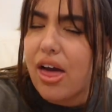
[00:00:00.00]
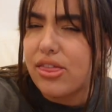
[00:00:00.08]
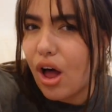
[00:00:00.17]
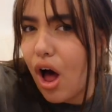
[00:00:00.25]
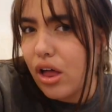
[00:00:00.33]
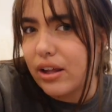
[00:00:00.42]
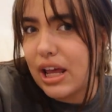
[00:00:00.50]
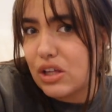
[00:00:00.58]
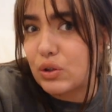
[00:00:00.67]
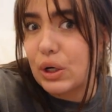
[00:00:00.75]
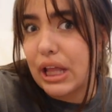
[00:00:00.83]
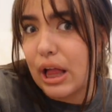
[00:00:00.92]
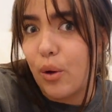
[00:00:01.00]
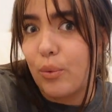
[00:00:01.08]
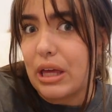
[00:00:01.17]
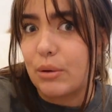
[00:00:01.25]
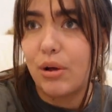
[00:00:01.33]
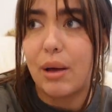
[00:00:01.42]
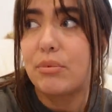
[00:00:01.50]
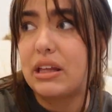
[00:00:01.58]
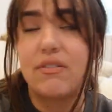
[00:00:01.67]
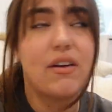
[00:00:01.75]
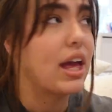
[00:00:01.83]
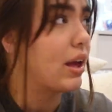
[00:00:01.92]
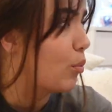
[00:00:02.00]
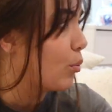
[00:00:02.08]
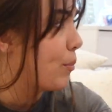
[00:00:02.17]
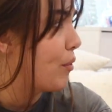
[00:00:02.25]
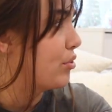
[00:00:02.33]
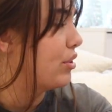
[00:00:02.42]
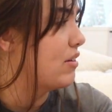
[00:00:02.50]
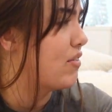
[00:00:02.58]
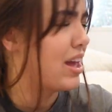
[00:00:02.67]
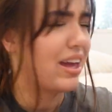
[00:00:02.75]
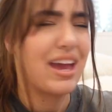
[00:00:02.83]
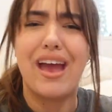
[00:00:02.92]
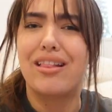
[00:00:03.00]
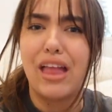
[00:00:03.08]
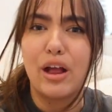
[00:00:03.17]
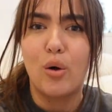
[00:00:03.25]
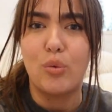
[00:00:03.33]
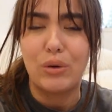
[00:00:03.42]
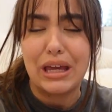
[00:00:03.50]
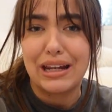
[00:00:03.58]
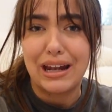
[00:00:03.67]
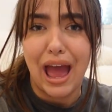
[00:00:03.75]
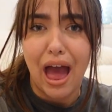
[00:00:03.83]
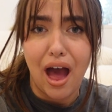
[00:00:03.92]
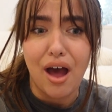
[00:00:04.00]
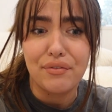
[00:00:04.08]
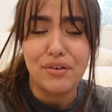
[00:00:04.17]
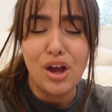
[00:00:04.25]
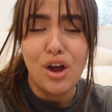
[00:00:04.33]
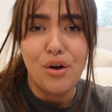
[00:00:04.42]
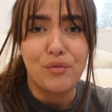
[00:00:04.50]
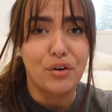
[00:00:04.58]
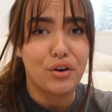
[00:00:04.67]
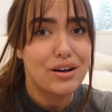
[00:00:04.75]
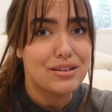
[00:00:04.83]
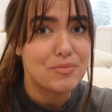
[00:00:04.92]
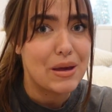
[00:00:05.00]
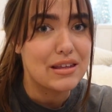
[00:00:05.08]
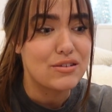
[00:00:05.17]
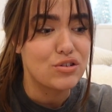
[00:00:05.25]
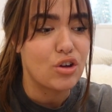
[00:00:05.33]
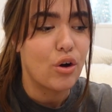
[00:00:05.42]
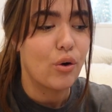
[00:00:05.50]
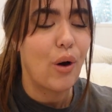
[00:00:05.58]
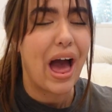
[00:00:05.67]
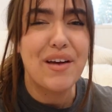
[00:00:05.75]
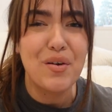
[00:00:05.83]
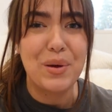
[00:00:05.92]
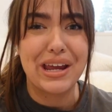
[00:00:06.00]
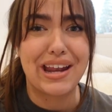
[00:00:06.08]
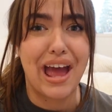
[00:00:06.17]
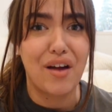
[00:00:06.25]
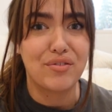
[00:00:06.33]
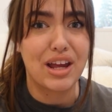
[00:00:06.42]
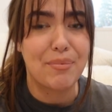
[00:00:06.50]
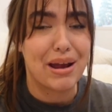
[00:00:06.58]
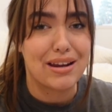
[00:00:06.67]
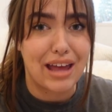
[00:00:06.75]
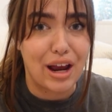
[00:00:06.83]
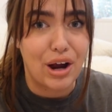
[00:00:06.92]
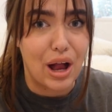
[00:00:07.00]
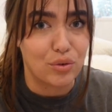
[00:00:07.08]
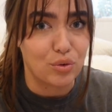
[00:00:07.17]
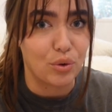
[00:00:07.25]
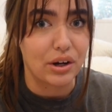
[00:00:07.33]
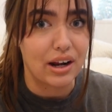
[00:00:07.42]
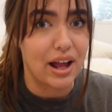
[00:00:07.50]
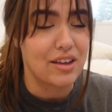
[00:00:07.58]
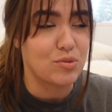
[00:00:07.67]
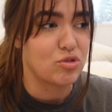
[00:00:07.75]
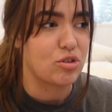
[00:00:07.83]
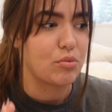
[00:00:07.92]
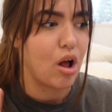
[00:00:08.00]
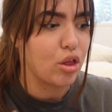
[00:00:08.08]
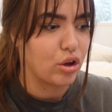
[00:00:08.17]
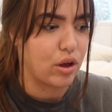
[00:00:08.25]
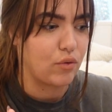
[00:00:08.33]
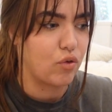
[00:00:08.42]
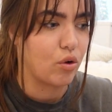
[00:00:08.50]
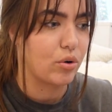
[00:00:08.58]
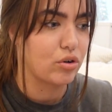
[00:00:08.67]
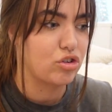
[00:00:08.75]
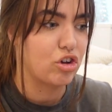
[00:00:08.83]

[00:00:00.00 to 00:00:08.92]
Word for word: the holidays are in like a week. Well, I'm leaving, we're both leaving in like a week and a half for Christmas. So I have a week and a half to get my entire house organized, which I'm not looking forward